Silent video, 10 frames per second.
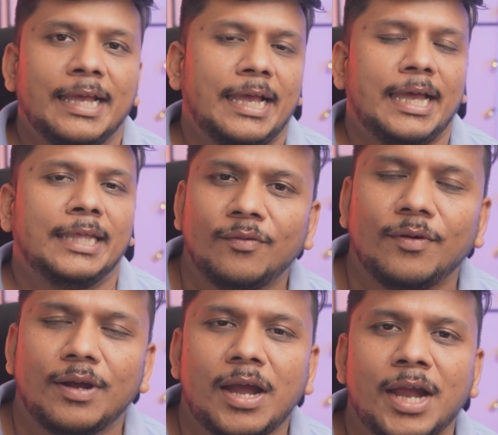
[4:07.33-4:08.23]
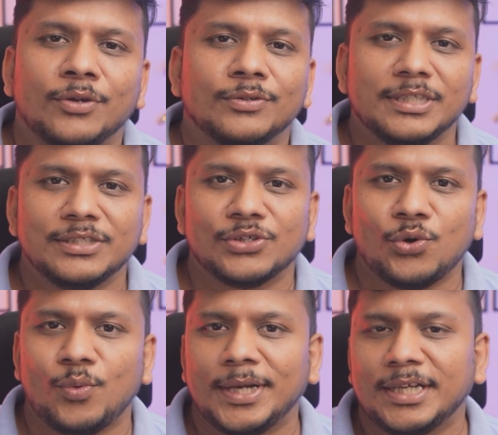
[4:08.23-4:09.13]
and I don't think so one can